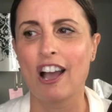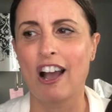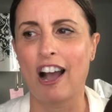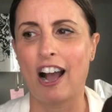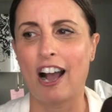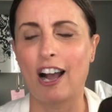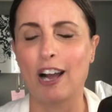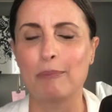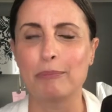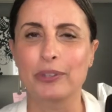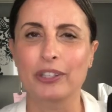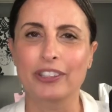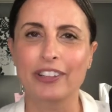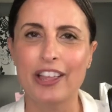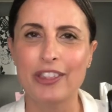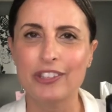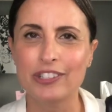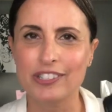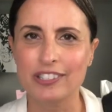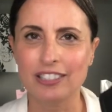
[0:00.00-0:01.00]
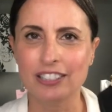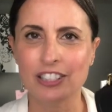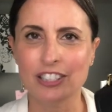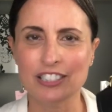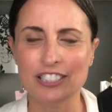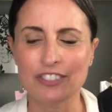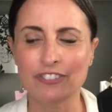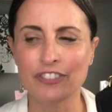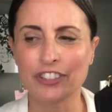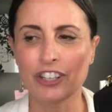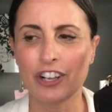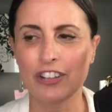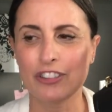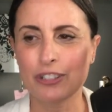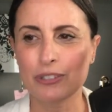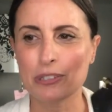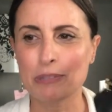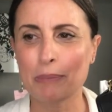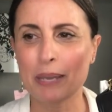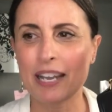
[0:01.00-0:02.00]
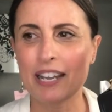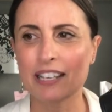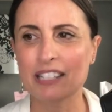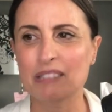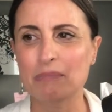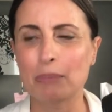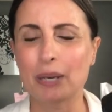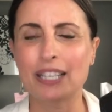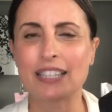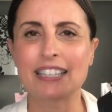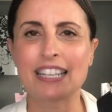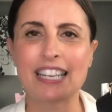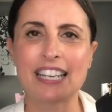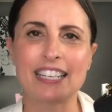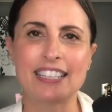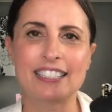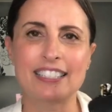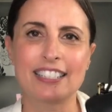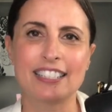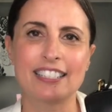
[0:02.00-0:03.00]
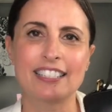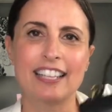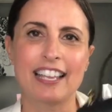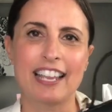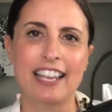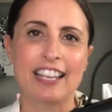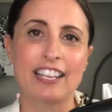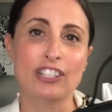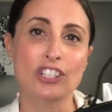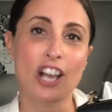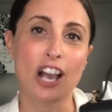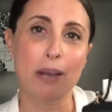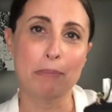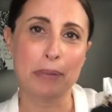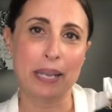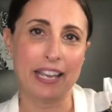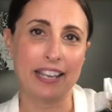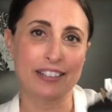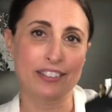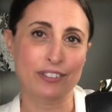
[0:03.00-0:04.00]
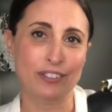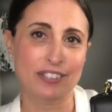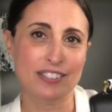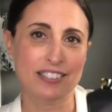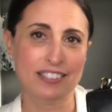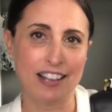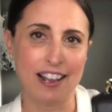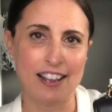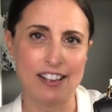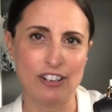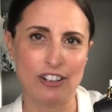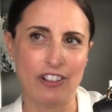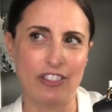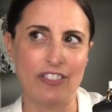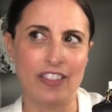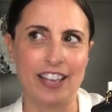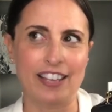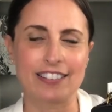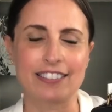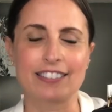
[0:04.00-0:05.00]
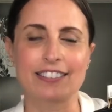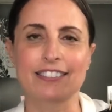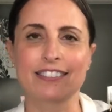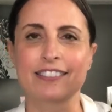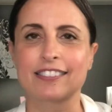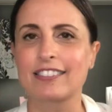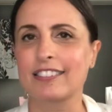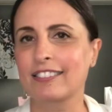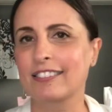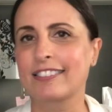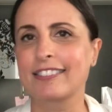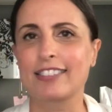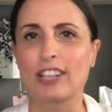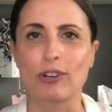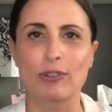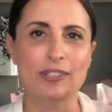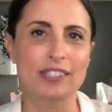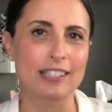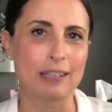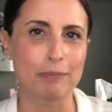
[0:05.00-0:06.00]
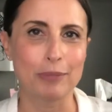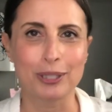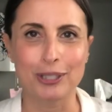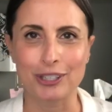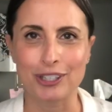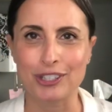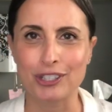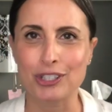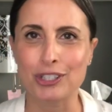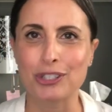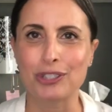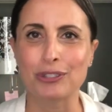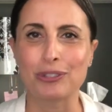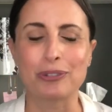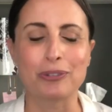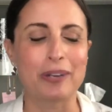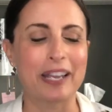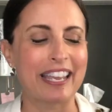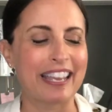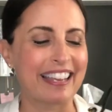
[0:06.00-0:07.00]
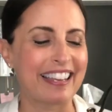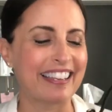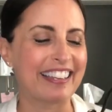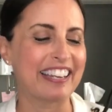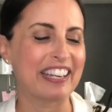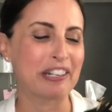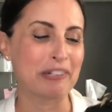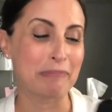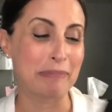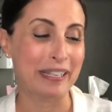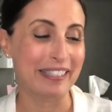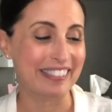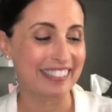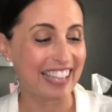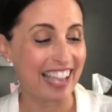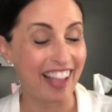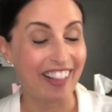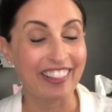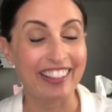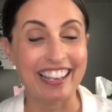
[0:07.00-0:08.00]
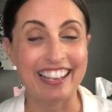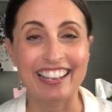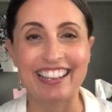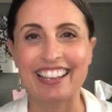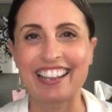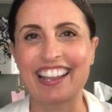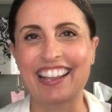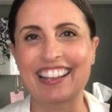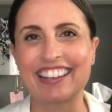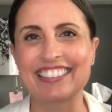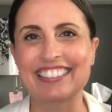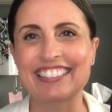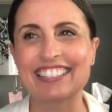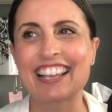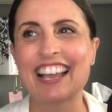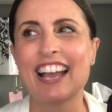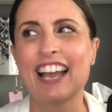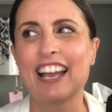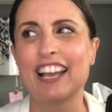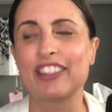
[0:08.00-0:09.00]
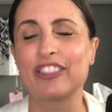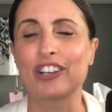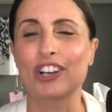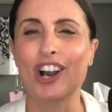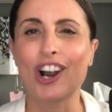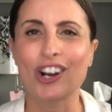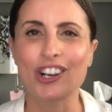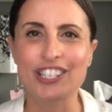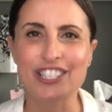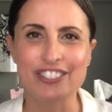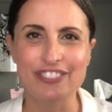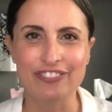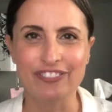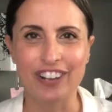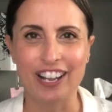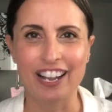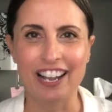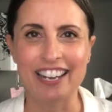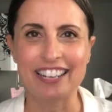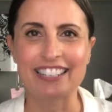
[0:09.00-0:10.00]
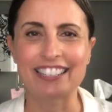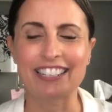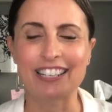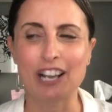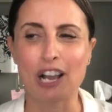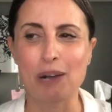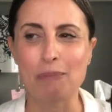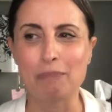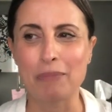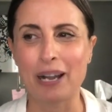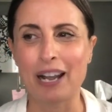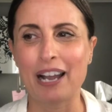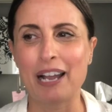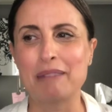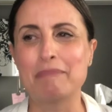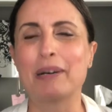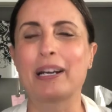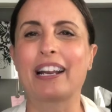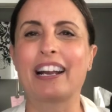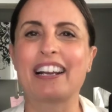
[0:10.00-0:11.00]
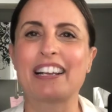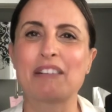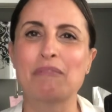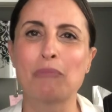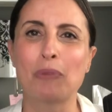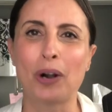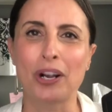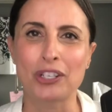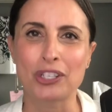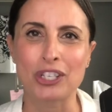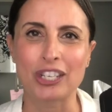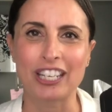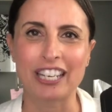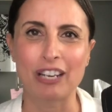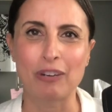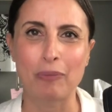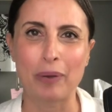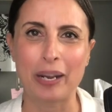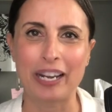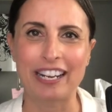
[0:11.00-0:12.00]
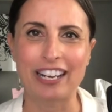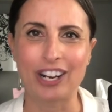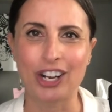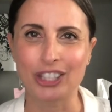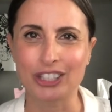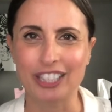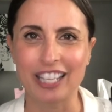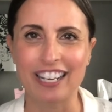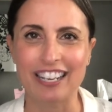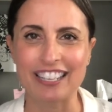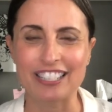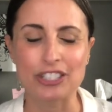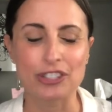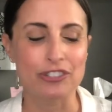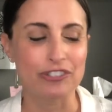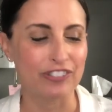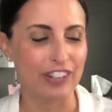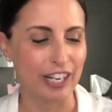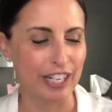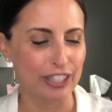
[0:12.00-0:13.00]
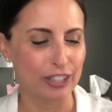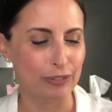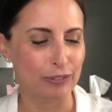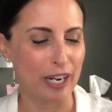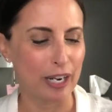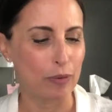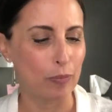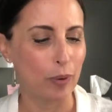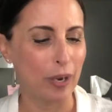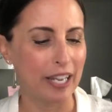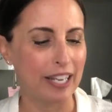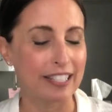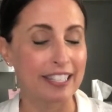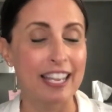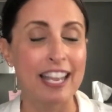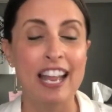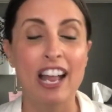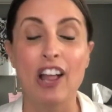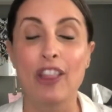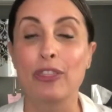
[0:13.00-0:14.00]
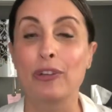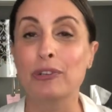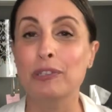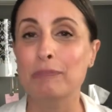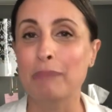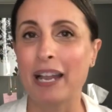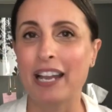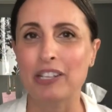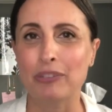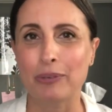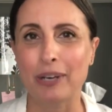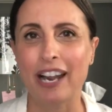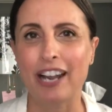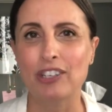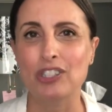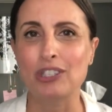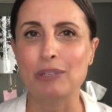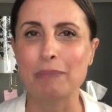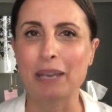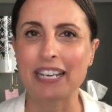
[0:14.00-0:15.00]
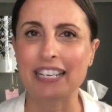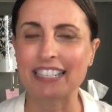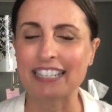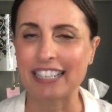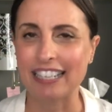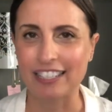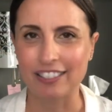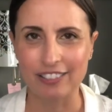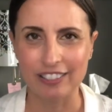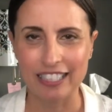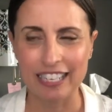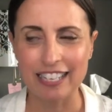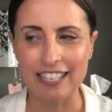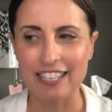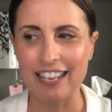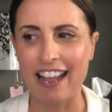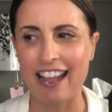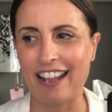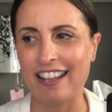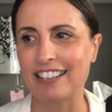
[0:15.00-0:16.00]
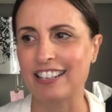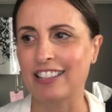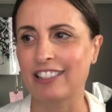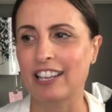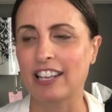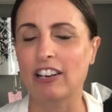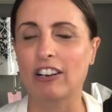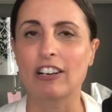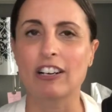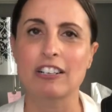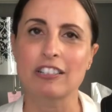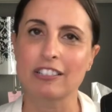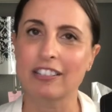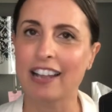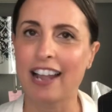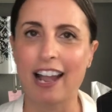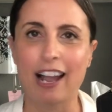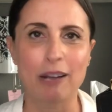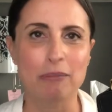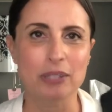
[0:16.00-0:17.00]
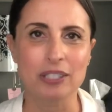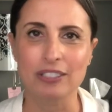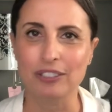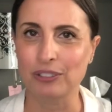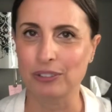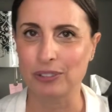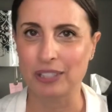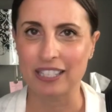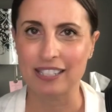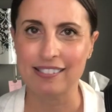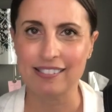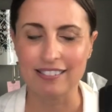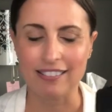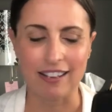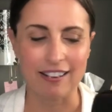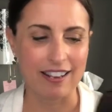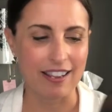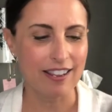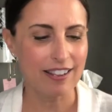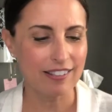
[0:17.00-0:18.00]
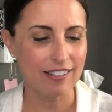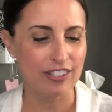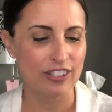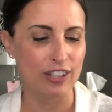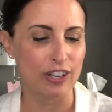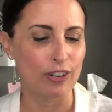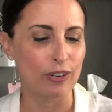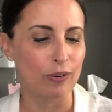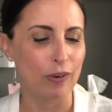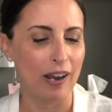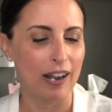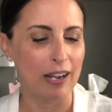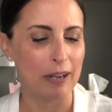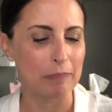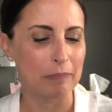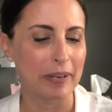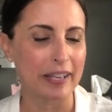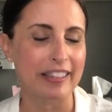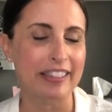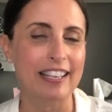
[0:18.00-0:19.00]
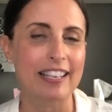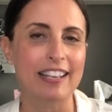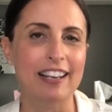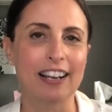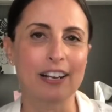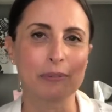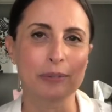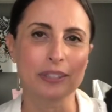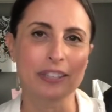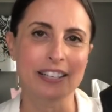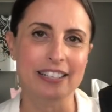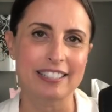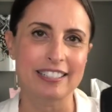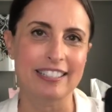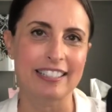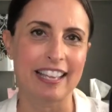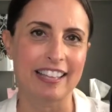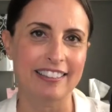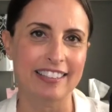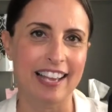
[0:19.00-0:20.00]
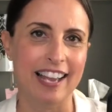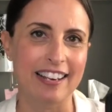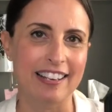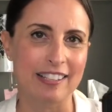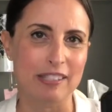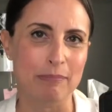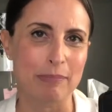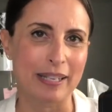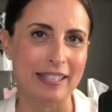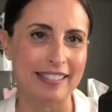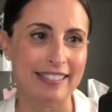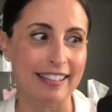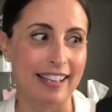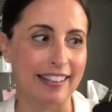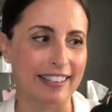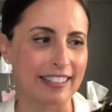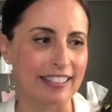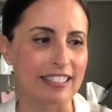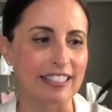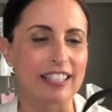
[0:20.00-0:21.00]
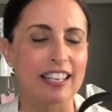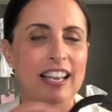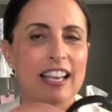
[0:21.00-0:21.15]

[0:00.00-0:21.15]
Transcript: Um, the leather is a little different on those bags, but they did a top handle style that is so similar to a Hermès Kelly, and they're hard to find and come by, but I am watching and waiting online to find the right one. Those bags were actually made in Italy, and they are absolutely stunning, so um, I think I would like to get that as my second